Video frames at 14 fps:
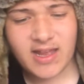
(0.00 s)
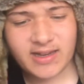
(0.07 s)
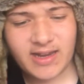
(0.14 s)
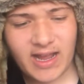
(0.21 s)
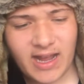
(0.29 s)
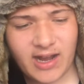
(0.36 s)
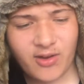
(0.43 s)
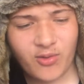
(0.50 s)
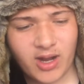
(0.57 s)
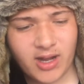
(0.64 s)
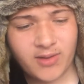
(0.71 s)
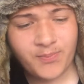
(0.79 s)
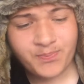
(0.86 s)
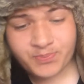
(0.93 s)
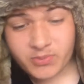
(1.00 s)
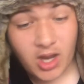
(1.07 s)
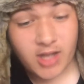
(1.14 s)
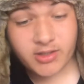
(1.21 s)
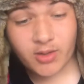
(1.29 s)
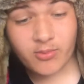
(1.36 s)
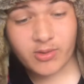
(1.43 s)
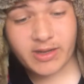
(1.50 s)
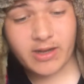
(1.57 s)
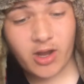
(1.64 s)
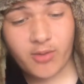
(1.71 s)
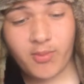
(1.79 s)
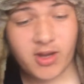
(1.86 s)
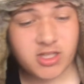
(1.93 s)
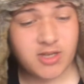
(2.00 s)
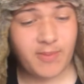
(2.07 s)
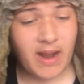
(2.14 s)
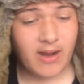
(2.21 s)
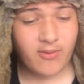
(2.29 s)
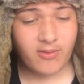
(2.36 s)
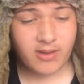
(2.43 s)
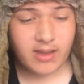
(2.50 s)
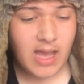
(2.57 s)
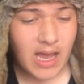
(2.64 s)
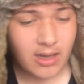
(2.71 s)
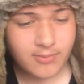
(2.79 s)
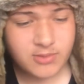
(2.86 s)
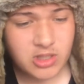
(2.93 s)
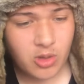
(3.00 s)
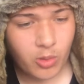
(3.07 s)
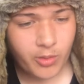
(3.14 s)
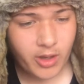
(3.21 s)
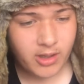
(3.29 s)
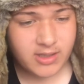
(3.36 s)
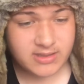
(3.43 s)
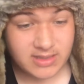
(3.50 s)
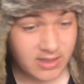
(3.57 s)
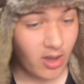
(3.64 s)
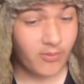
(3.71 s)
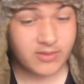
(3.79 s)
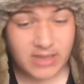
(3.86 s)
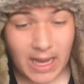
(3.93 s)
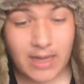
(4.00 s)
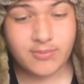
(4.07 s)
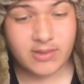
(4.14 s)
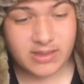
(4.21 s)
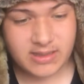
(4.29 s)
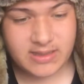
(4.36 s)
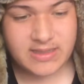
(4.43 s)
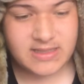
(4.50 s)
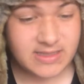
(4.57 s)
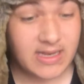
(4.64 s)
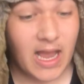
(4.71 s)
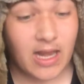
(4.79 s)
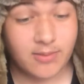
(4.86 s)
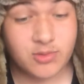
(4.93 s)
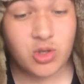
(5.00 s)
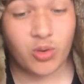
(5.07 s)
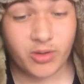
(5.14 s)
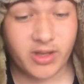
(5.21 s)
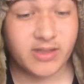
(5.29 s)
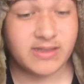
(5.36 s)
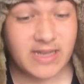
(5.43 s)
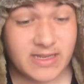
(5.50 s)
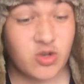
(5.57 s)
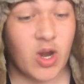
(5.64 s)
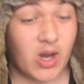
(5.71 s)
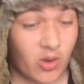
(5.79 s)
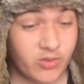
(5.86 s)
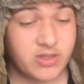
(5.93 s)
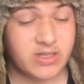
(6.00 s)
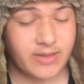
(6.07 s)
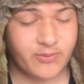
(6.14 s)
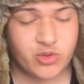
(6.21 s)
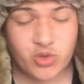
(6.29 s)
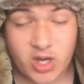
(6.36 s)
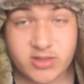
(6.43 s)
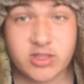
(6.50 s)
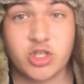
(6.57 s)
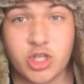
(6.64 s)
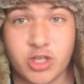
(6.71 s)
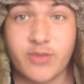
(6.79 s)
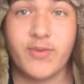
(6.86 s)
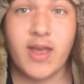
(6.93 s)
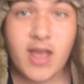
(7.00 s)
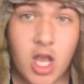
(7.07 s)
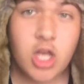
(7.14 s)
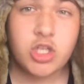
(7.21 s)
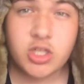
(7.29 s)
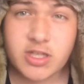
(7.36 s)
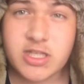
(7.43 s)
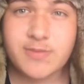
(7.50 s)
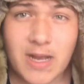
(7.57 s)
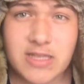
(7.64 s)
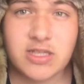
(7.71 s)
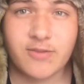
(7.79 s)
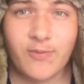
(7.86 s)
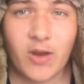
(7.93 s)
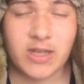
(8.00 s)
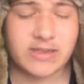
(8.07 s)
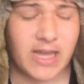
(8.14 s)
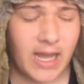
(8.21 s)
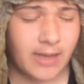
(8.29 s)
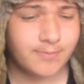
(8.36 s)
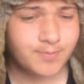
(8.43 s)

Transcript: Now, um, I don't really know much about Callum's Corner because uh, Callum, this is Callum's Corner diss track on Stephen Tries. I should have should have specified that,